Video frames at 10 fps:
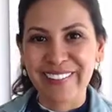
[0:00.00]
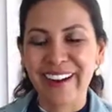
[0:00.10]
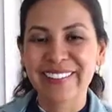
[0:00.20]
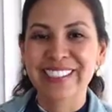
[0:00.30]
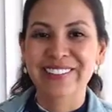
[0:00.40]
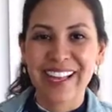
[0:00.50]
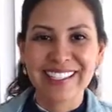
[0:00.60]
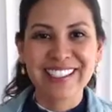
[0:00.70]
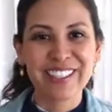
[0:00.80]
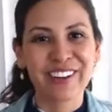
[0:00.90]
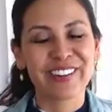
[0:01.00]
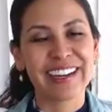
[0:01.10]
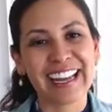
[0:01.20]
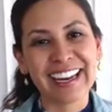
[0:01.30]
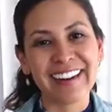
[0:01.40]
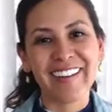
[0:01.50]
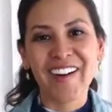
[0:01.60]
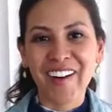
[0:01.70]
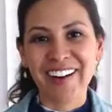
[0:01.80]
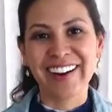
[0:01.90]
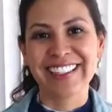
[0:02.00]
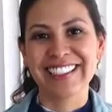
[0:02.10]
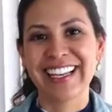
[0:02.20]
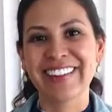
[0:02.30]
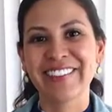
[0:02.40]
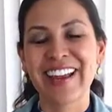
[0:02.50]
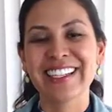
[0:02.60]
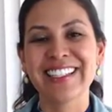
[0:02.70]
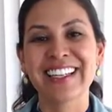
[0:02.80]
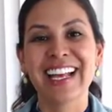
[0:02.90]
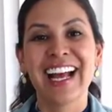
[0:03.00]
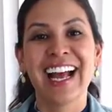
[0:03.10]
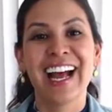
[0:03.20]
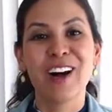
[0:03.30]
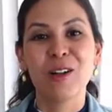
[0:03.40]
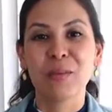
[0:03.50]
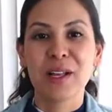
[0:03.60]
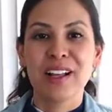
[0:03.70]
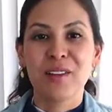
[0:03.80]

I was meant to create art and meant to help